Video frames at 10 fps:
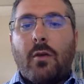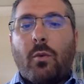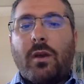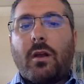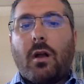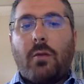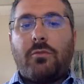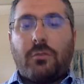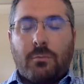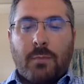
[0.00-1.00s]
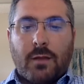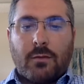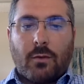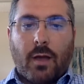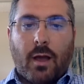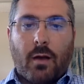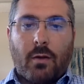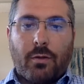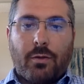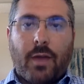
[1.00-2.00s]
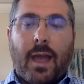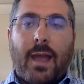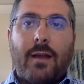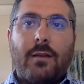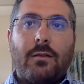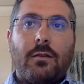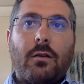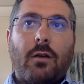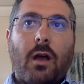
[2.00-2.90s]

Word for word: When it comes to mental health and